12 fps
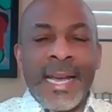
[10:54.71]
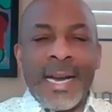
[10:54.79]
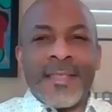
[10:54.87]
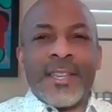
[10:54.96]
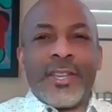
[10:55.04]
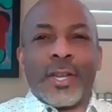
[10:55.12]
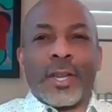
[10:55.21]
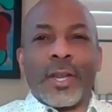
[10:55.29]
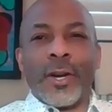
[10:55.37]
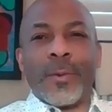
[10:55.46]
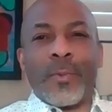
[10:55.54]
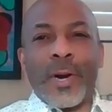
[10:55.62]
I think you
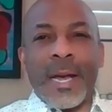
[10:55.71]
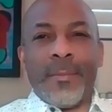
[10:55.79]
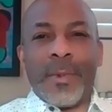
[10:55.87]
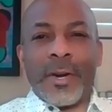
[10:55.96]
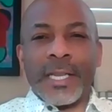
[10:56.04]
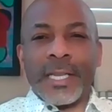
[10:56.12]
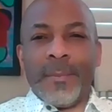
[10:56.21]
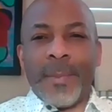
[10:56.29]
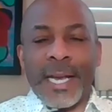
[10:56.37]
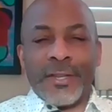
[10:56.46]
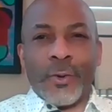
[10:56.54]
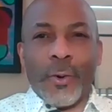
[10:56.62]
learn primarily
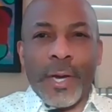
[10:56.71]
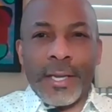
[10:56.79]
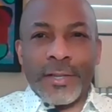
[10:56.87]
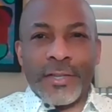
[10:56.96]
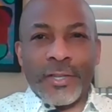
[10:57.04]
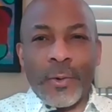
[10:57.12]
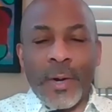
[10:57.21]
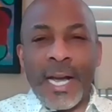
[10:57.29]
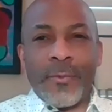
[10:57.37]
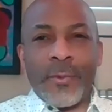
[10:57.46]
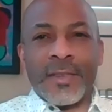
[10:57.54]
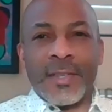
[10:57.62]
by doing. So
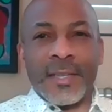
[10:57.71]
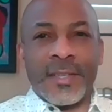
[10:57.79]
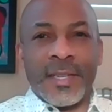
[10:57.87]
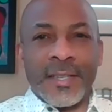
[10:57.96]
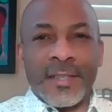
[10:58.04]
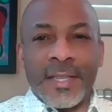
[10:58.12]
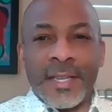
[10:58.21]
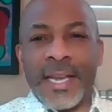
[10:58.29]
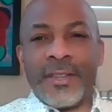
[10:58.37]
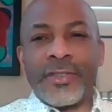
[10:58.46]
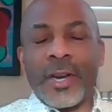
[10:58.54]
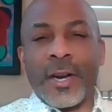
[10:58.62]
I would suggest that
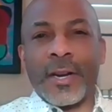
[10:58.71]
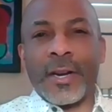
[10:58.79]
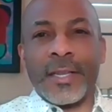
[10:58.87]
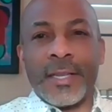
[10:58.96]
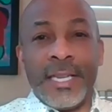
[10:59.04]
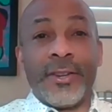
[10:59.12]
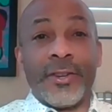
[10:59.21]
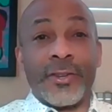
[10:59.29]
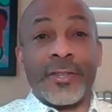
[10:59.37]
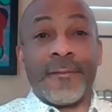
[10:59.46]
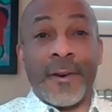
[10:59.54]
HR leaders